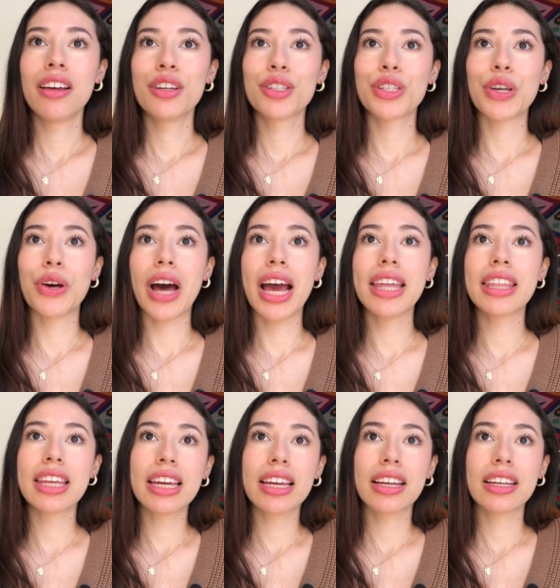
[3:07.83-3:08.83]
So I
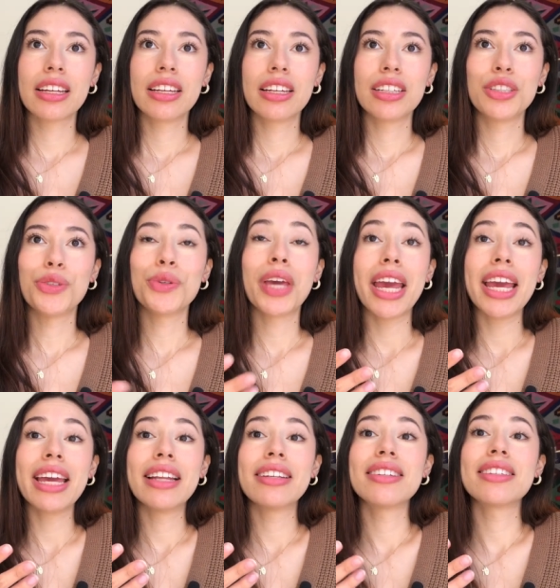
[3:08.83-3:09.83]
think to
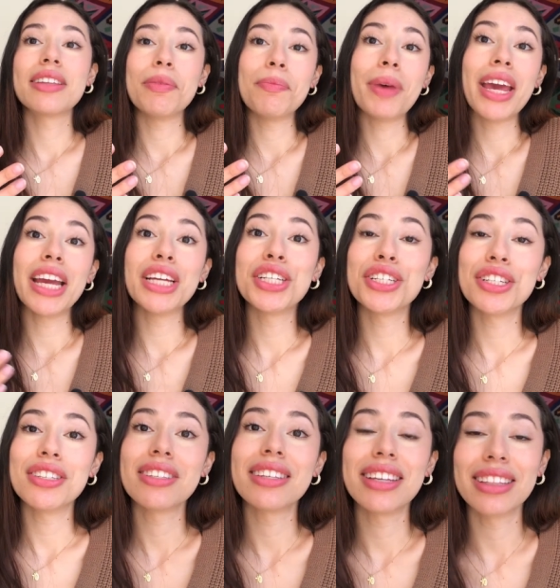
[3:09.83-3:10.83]
gain some
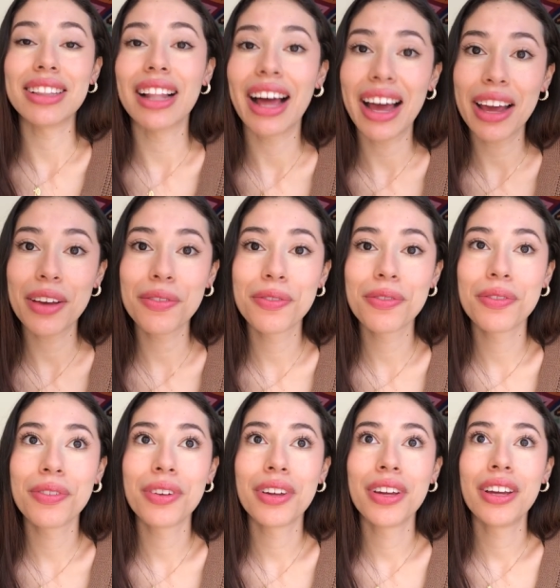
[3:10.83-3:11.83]
patience in life,
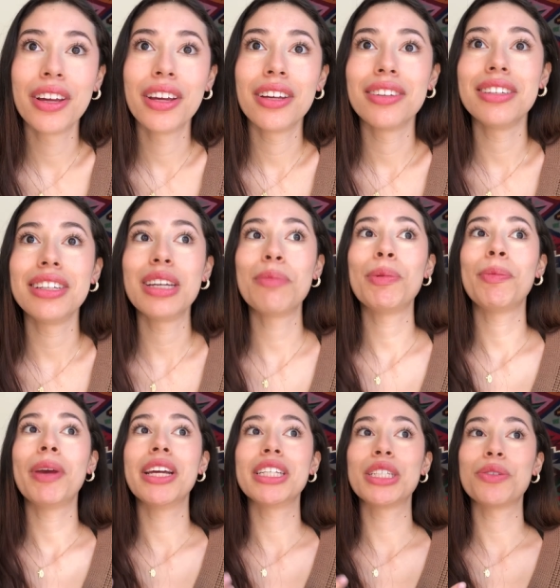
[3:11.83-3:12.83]
you need to be
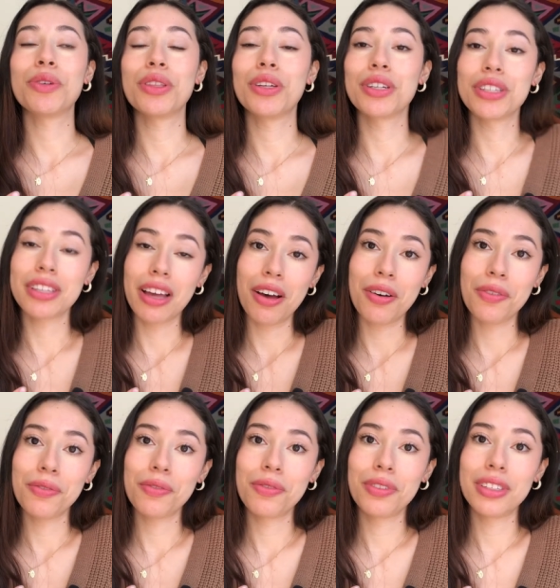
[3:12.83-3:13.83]
patient with yourself
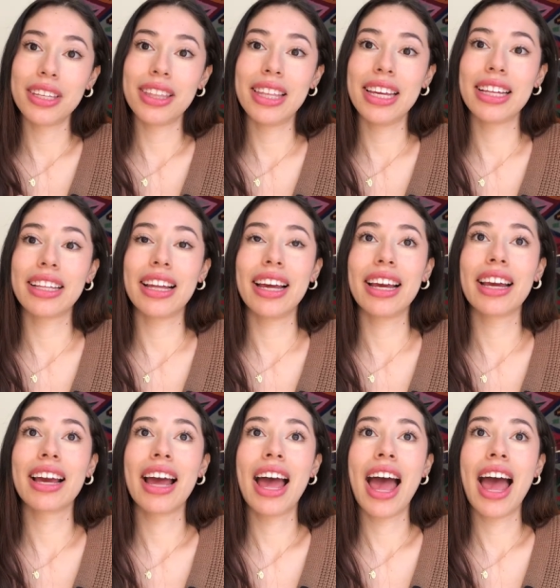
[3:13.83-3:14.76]
to think like,